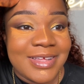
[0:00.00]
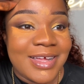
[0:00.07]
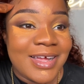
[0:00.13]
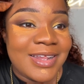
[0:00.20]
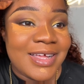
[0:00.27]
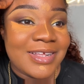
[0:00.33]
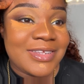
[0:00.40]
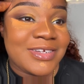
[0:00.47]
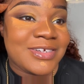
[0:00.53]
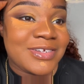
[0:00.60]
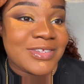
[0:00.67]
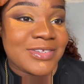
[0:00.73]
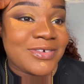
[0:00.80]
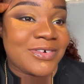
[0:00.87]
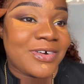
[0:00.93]
I like to
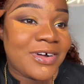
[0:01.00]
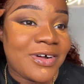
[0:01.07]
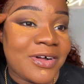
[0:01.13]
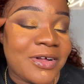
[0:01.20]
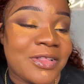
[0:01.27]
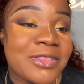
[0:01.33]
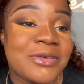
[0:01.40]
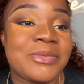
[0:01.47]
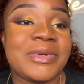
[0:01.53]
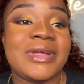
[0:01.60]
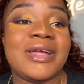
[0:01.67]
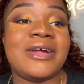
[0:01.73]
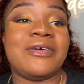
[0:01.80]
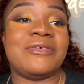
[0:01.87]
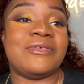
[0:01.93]
just go all the
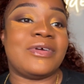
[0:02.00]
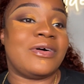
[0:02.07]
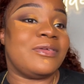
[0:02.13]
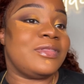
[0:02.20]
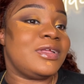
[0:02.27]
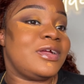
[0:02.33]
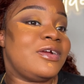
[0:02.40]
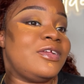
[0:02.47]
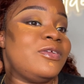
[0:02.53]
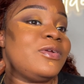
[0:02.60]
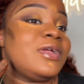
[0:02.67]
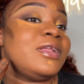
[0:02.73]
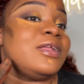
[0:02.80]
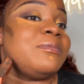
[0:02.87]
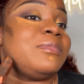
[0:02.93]
way around there. You
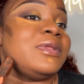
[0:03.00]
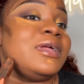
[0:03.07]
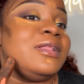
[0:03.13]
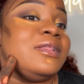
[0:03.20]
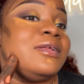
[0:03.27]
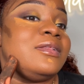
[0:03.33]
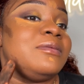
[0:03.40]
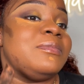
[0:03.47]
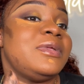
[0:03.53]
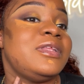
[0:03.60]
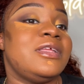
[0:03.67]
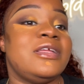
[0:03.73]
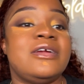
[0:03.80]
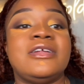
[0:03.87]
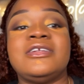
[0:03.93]
can apply a little bit
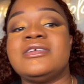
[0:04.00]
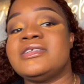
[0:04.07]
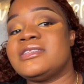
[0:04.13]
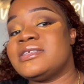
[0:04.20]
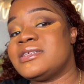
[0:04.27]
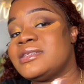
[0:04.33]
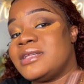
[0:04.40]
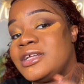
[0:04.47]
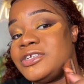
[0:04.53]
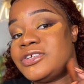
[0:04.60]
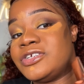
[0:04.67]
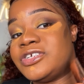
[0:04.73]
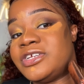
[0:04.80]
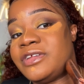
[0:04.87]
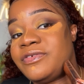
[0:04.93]
here just to snatch
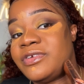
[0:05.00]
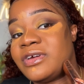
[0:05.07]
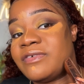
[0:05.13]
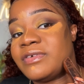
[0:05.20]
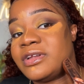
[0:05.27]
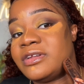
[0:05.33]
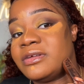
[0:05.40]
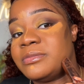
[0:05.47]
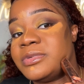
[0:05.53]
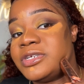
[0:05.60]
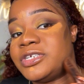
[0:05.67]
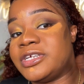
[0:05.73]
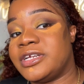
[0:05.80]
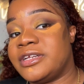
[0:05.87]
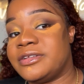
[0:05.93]
your chin if you have a double
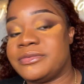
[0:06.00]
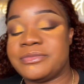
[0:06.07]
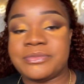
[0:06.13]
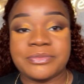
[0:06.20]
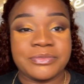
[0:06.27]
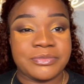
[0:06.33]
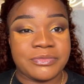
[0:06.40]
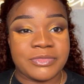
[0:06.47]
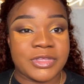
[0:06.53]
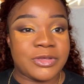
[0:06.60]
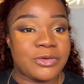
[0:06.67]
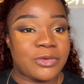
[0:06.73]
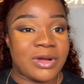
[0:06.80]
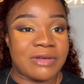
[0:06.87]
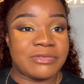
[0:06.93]
chin.
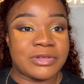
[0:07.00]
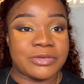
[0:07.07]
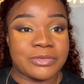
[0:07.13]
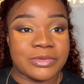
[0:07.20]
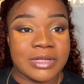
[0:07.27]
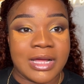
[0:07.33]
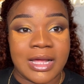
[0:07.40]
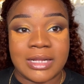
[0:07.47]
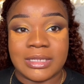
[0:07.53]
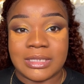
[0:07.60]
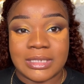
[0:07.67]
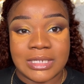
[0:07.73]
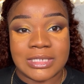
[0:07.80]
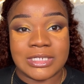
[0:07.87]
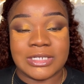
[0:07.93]
You don't have to do that.
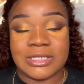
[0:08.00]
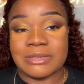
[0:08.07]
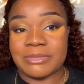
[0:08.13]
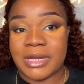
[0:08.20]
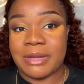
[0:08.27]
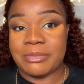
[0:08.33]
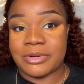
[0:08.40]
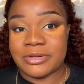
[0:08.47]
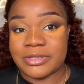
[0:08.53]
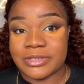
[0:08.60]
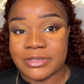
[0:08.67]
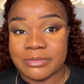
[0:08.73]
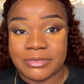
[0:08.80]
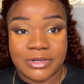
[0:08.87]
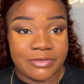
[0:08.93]
It's just my
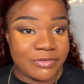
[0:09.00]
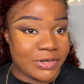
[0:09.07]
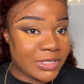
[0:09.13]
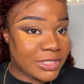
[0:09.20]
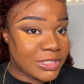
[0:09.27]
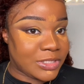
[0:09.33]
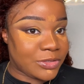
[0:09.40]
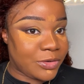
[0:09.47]
personal preference.